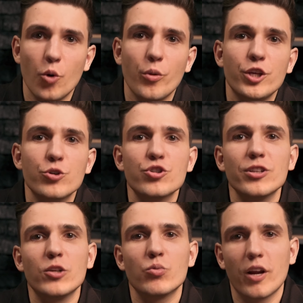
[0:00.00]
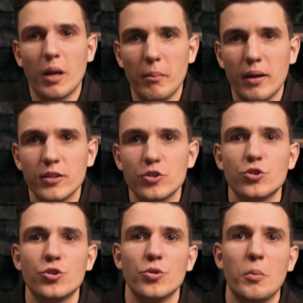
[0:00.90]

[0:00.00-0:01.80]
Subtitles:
we usually recommend to